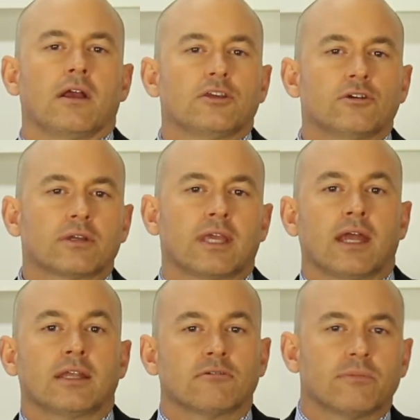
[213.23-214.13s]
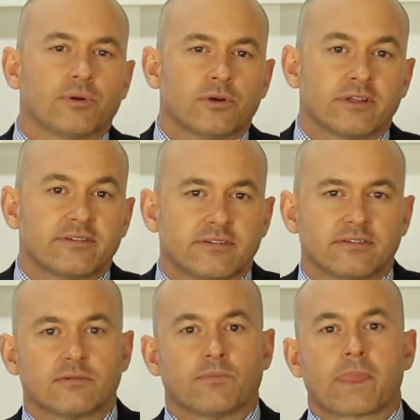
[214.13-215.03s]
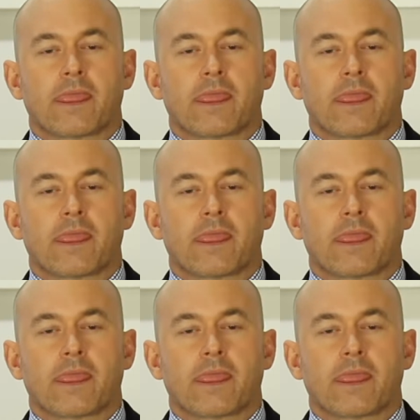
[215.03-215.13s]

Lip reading: Your accounting and reporting system